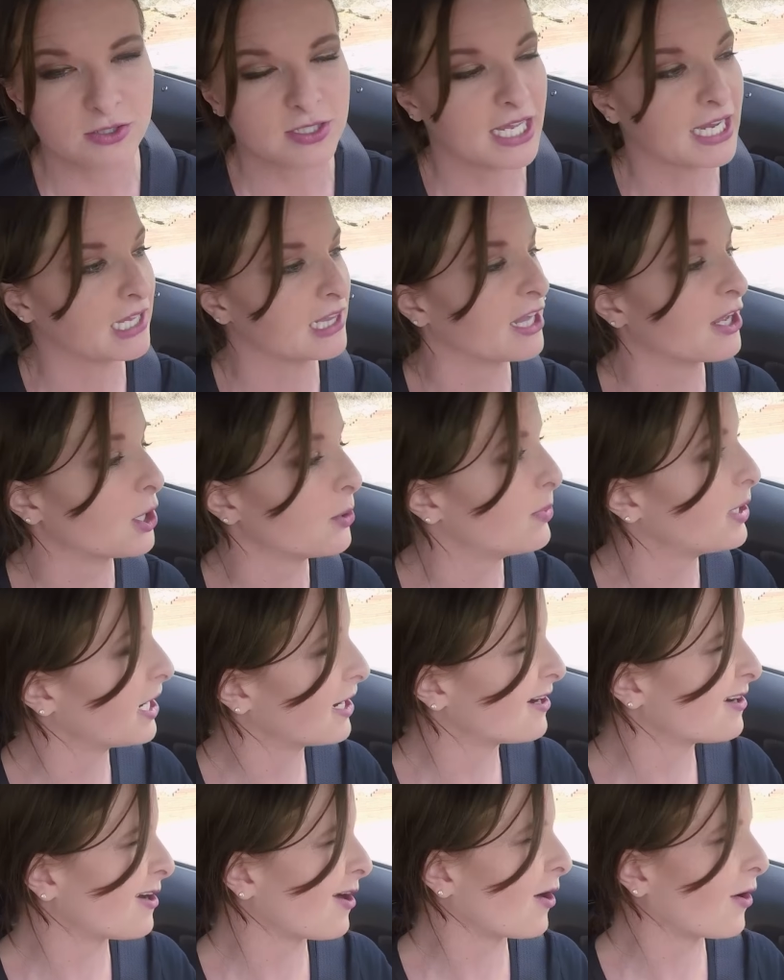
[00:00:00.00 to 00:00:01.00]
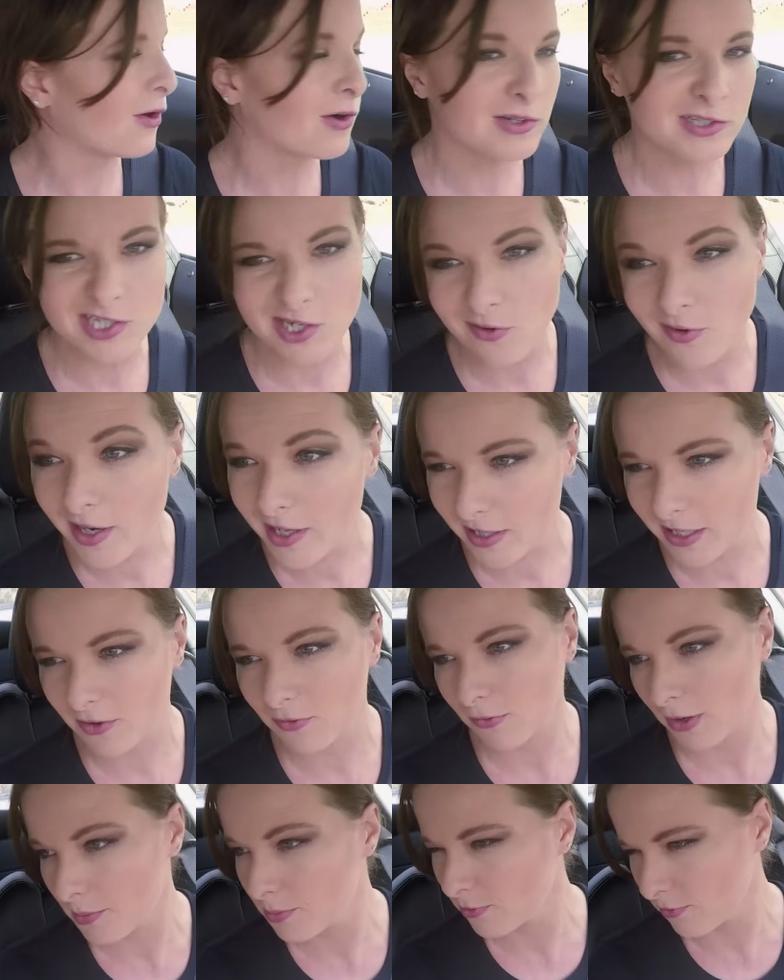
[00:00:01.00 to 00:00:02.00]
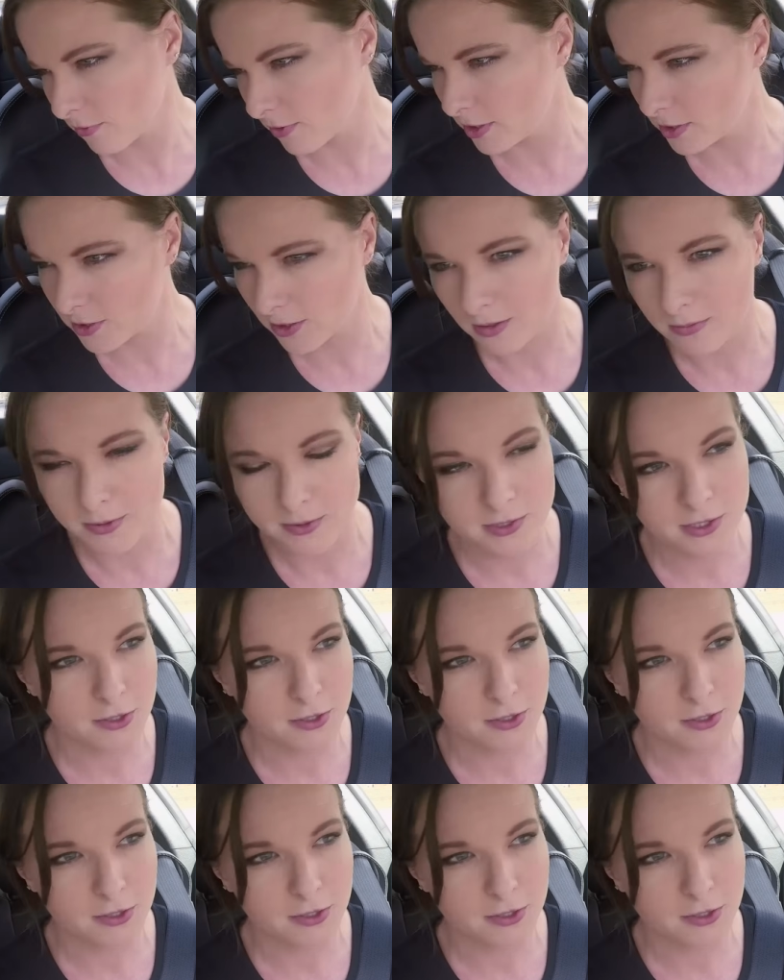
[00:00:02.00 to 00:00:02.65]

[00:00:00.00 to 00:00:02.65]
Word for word: there's like a little bit of gurgle to it, like right before the turbo